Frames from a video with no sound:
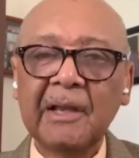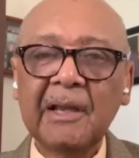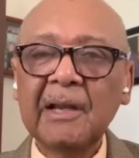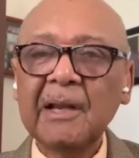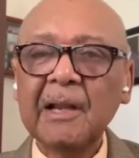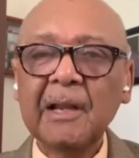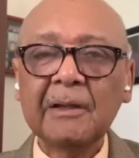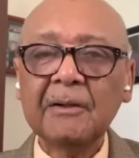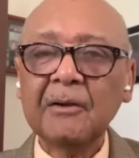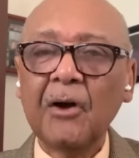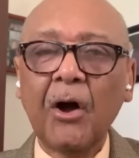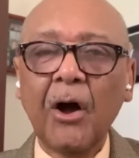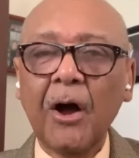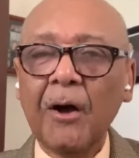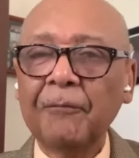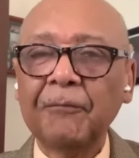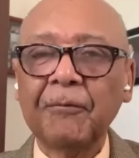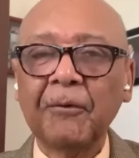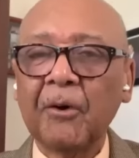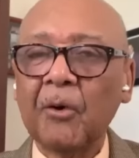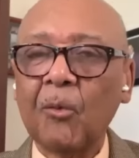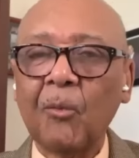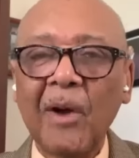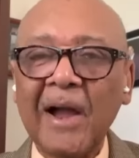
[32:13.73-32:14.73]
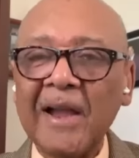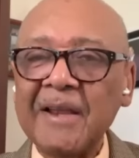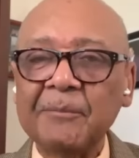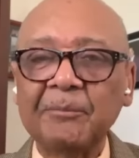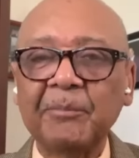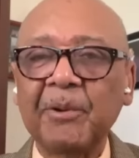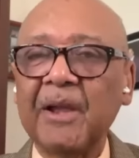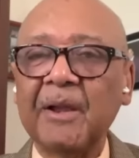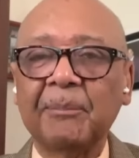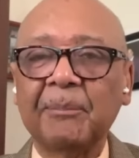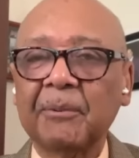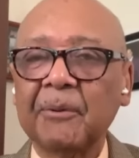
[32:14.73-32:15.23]
He didn't offer a
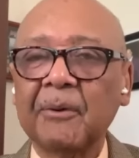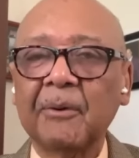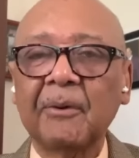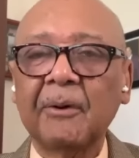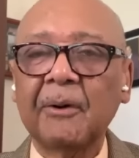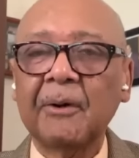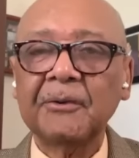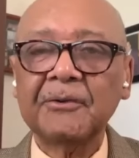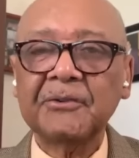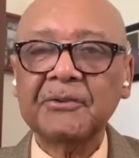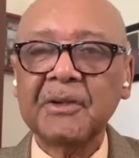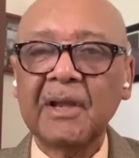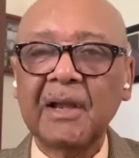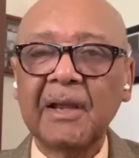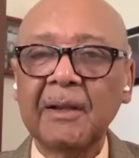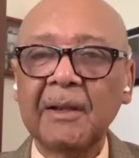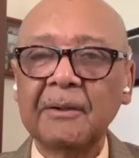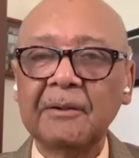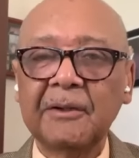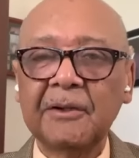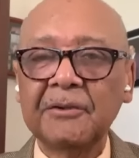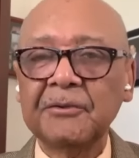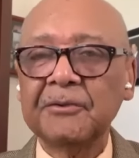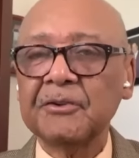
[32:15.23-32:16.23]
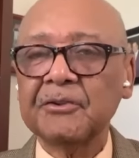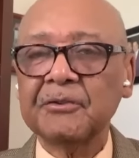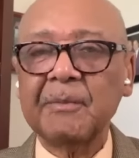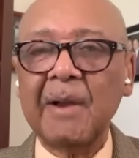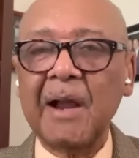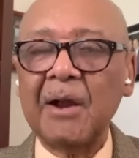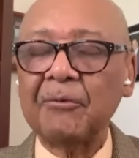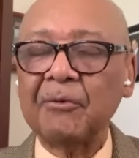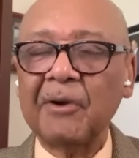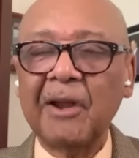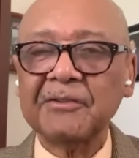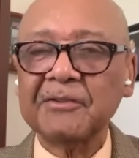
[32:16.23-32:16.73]
white paper or say, "This
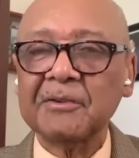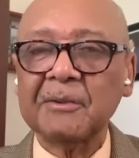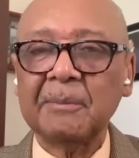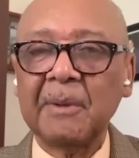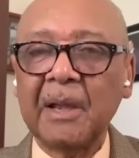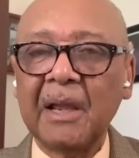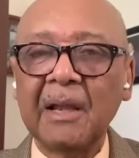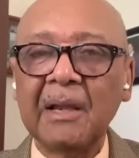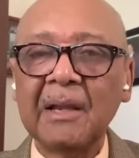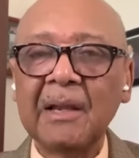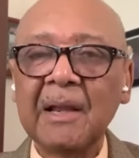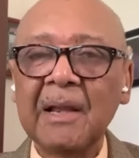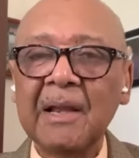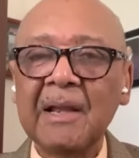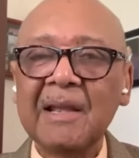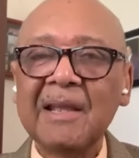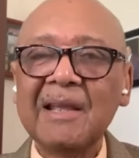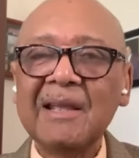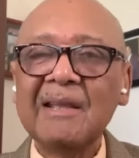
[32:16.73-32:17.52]
is my resume."